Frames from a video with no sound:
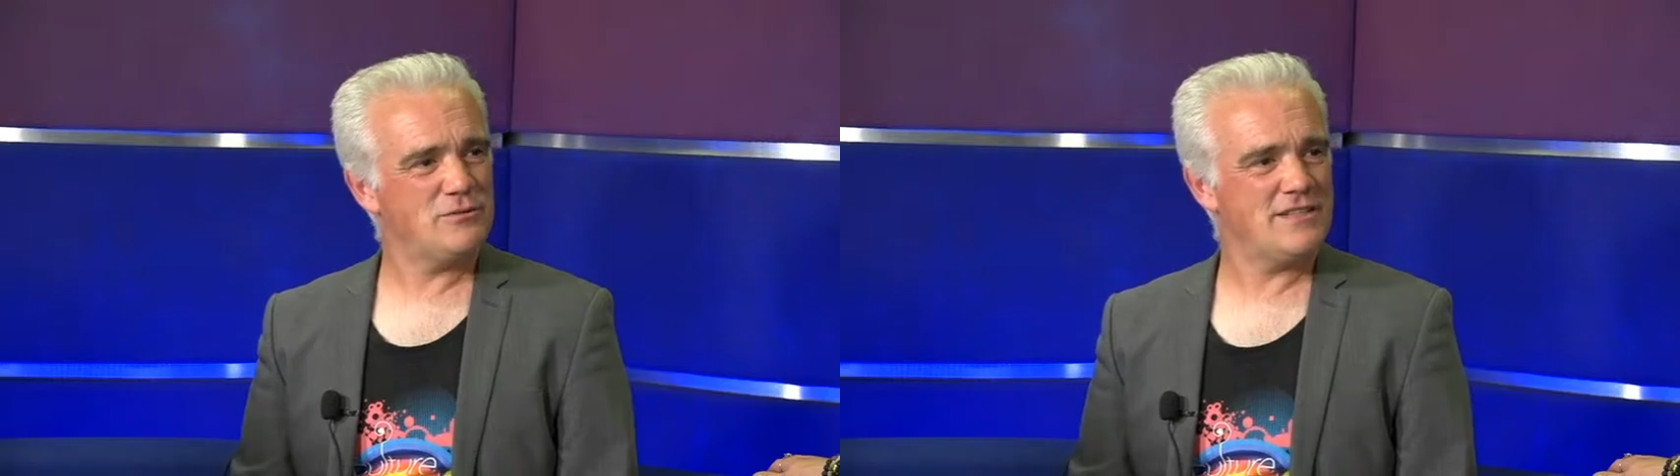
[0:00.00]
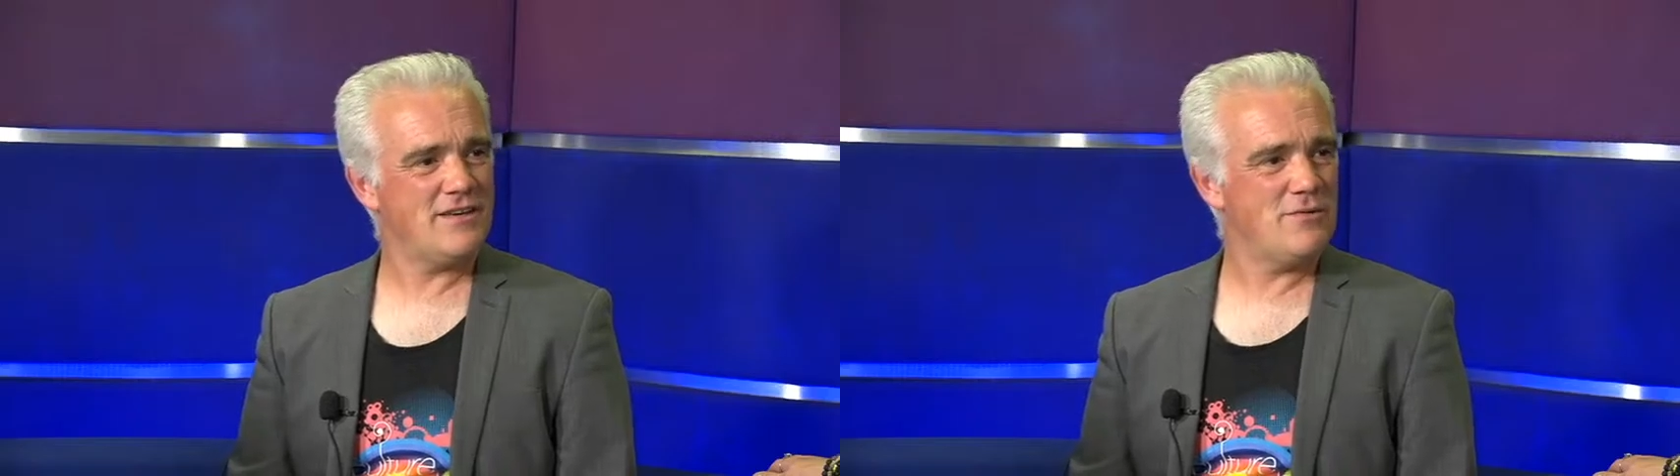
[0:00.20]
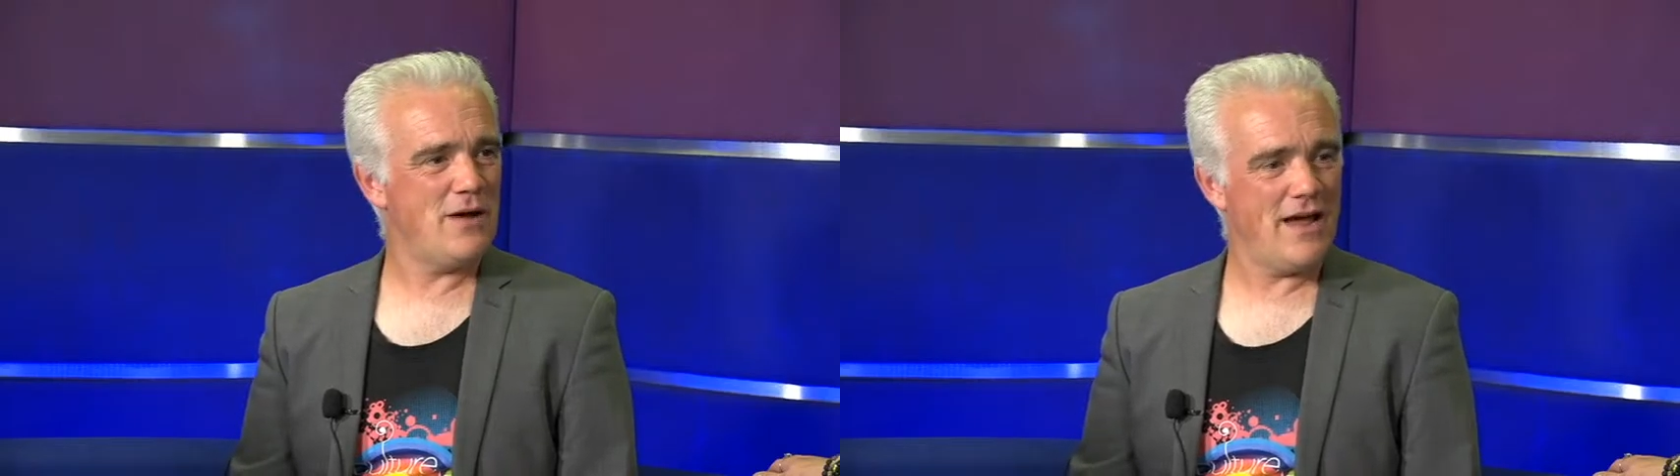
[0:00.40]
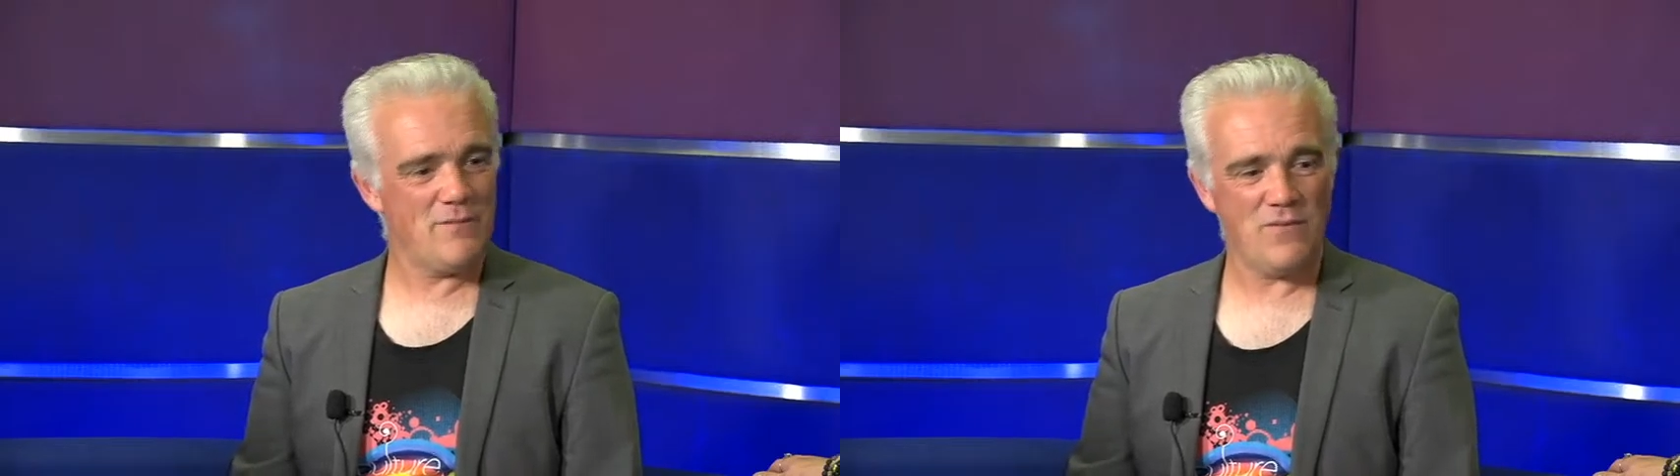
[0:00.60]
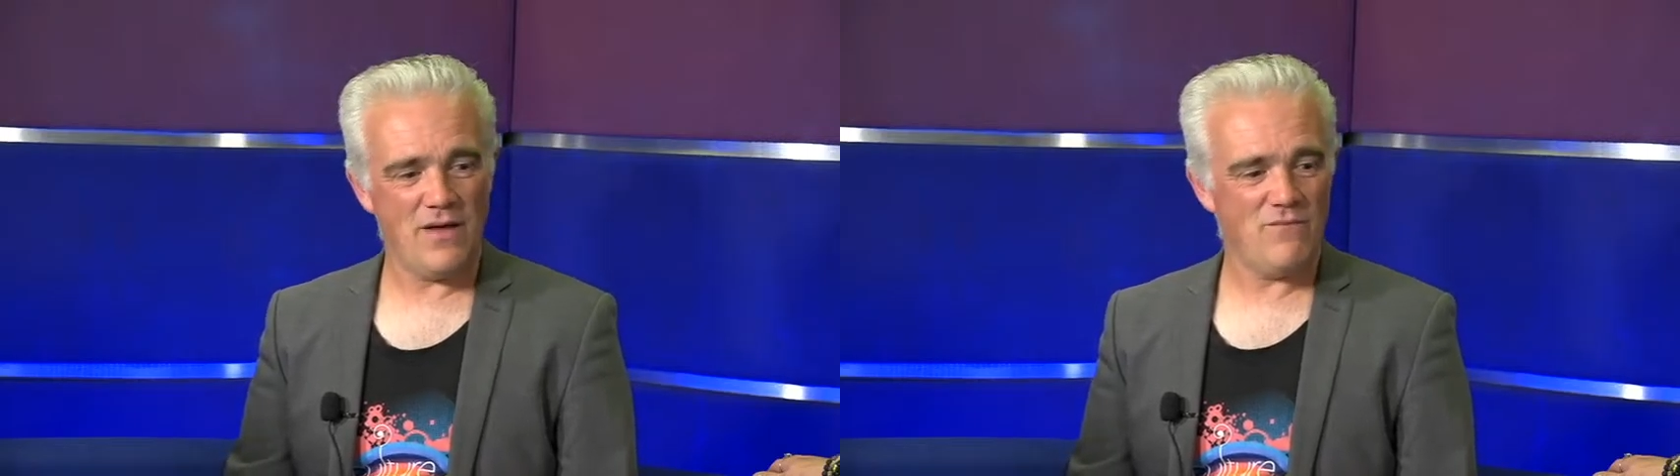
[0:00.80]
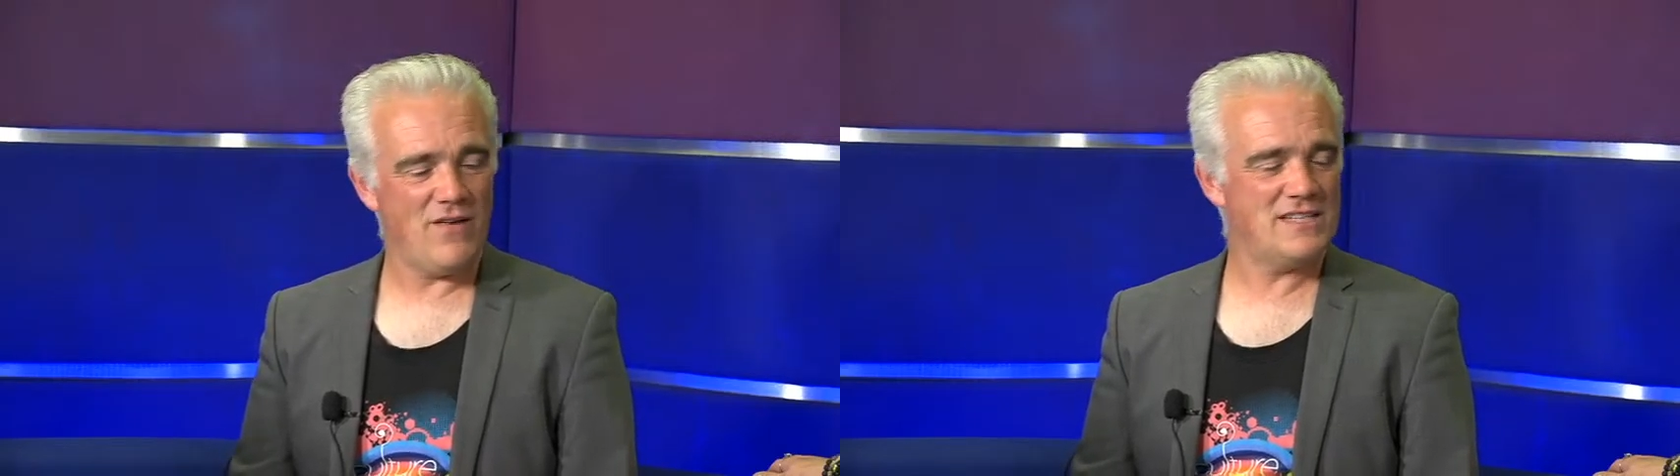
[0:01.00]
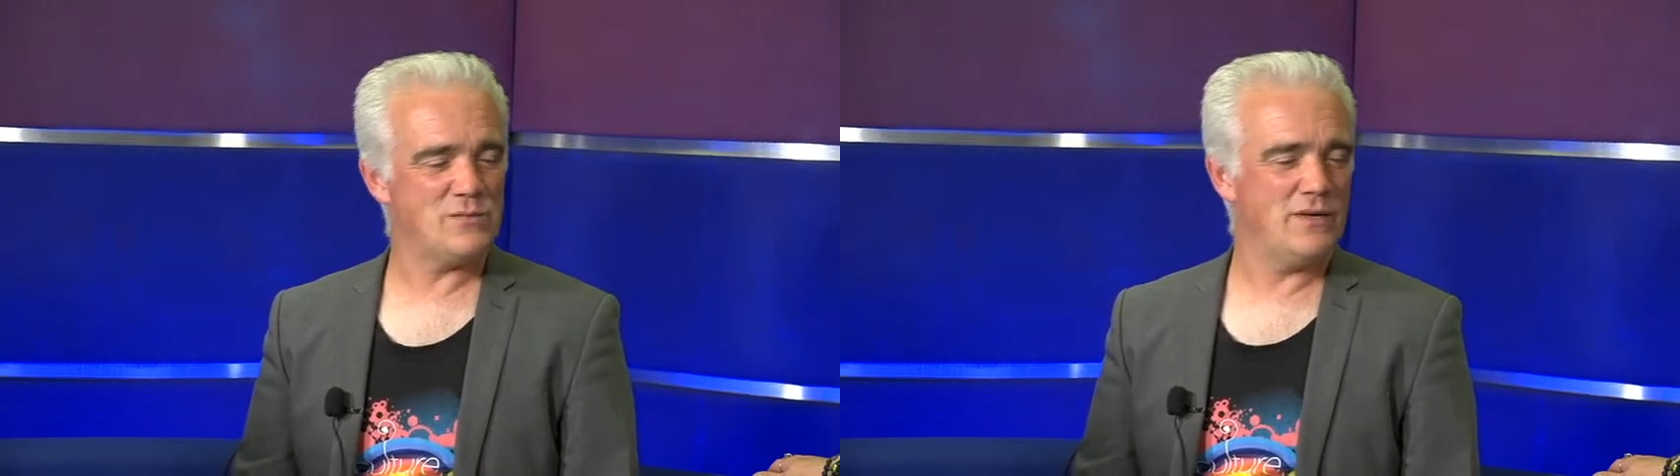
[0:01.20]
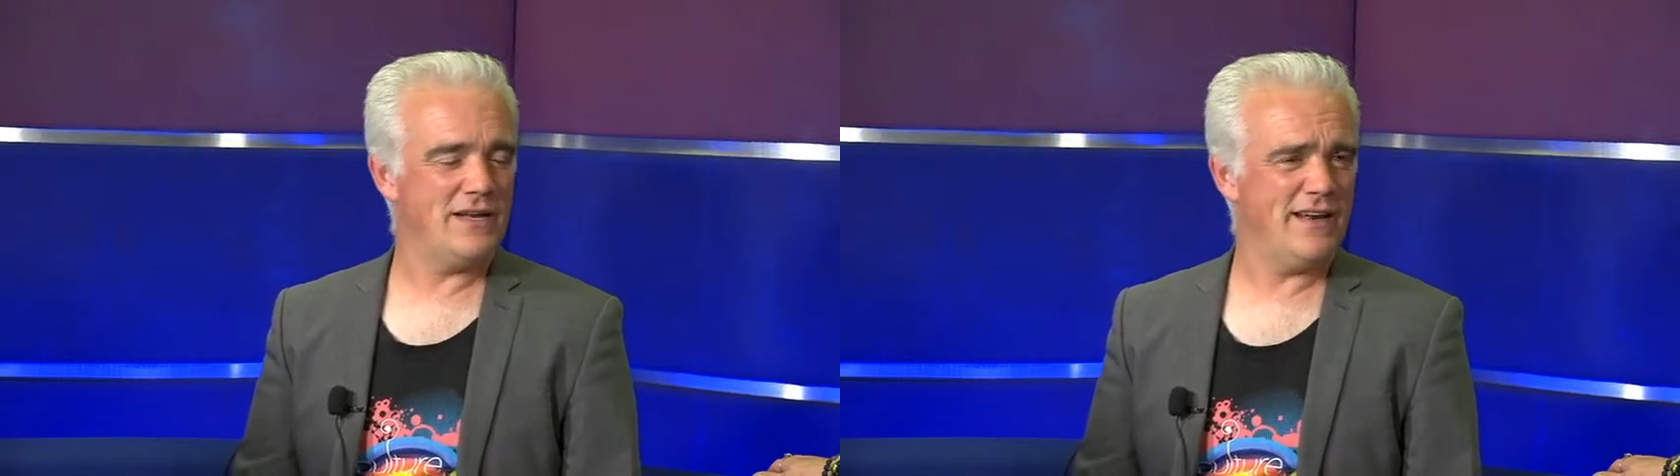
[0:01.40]
also um,
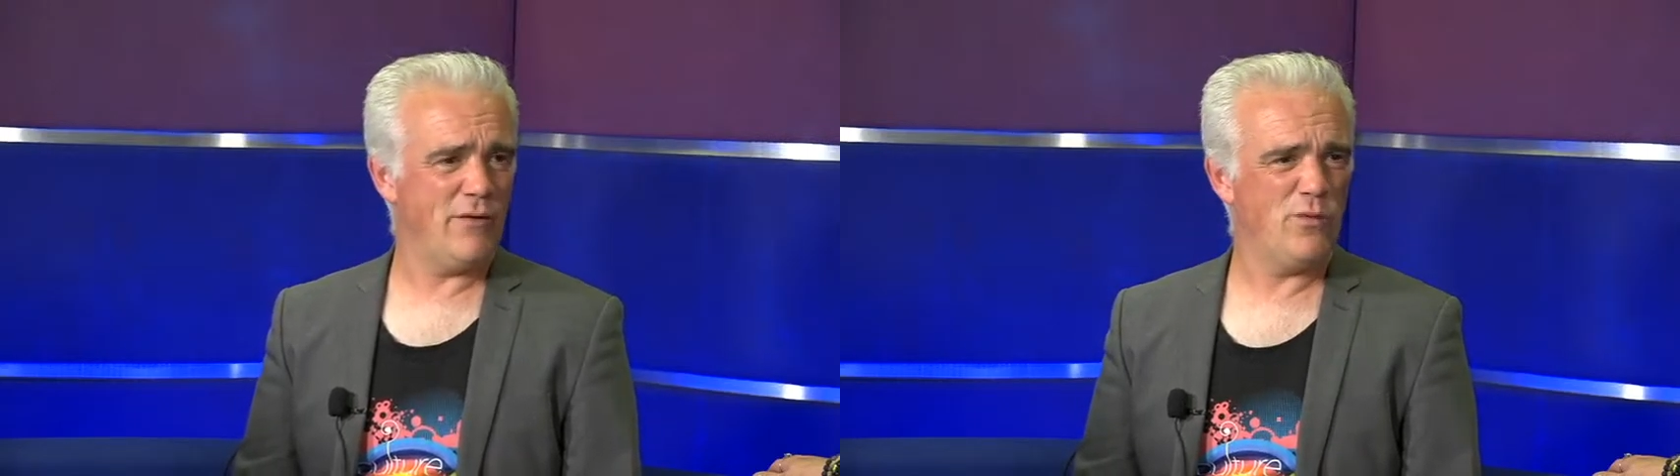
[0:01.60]
investment